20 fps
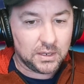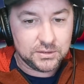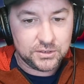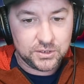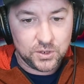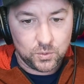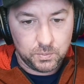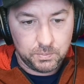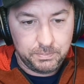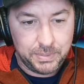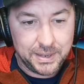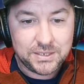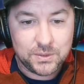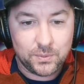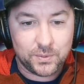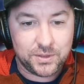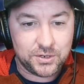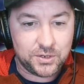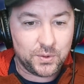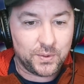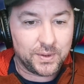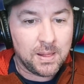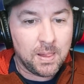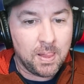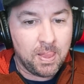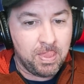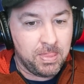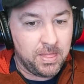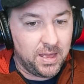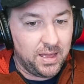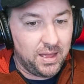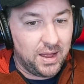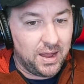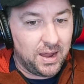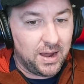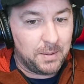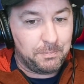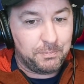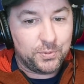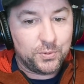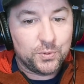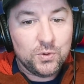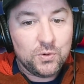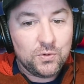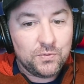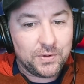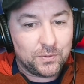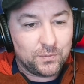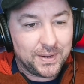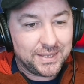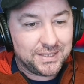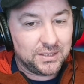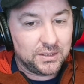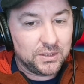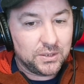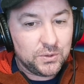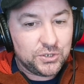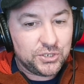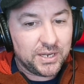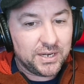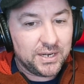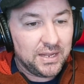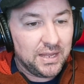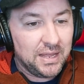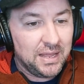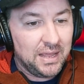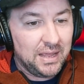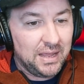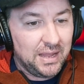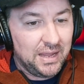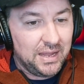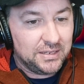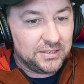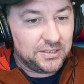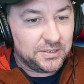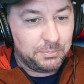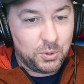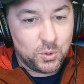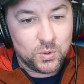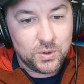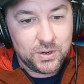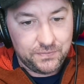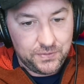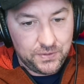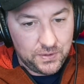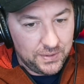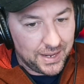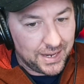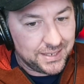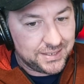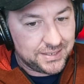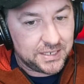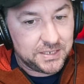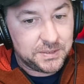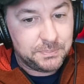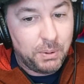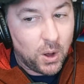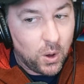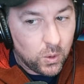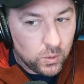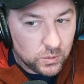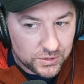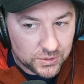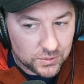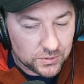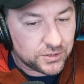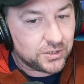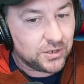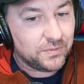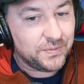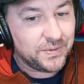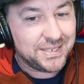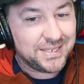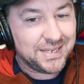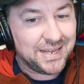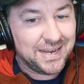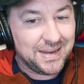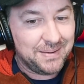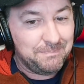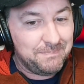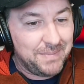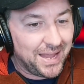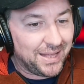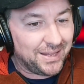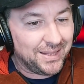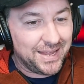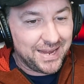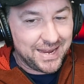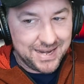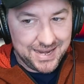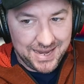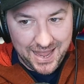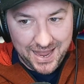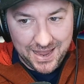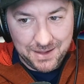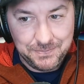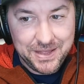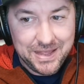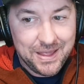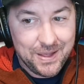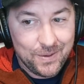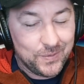So basically, what they're doing uh, approve a resolution in support of the United States Postal Service mailing name,